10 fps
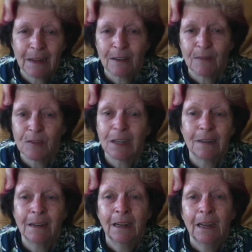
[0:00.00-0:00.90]
As I've
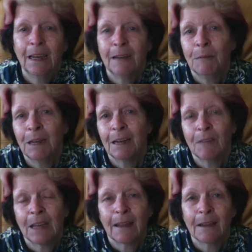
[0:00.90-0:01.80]
said in many of
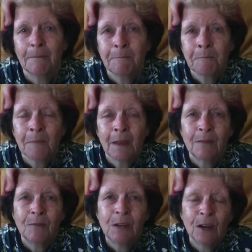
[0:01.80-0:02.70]
the other
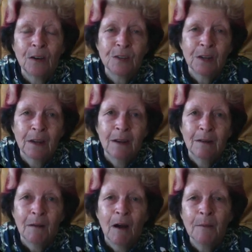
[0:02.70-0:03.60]
videos,
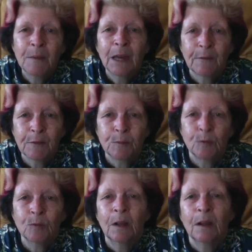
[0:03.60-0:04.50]
I'm
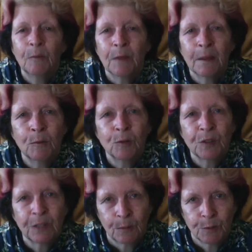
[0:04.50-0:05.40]
comfortable with a more
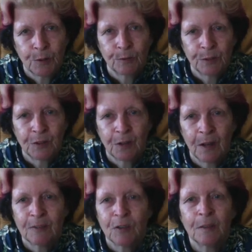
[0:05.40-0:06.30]
sculptural
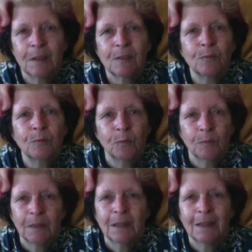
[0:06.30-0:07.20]
design. So
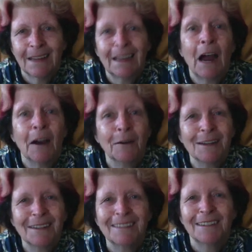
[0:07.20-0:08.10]
the
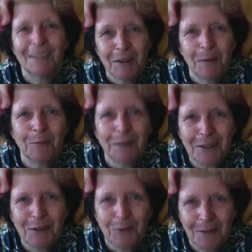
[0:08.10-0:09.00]
current contemporary
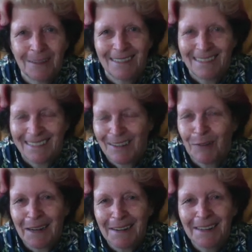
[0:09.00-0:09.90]

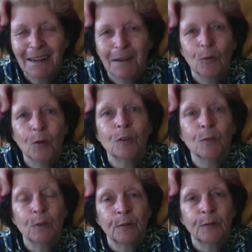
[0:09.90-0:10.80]
trend works
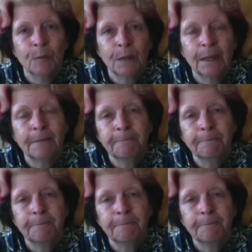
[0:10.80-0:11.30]
well for me.